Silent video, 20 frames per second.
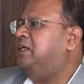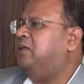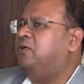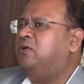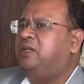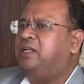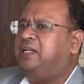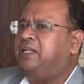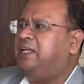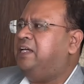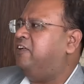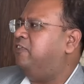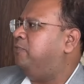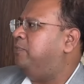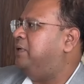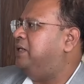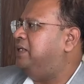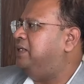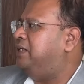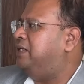or an AIF
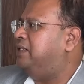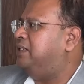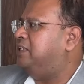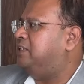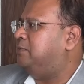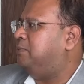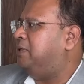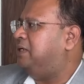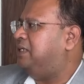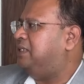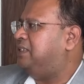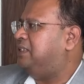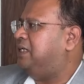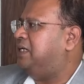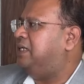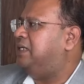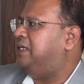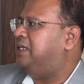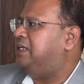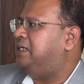manager is the smartest guy
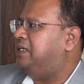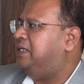and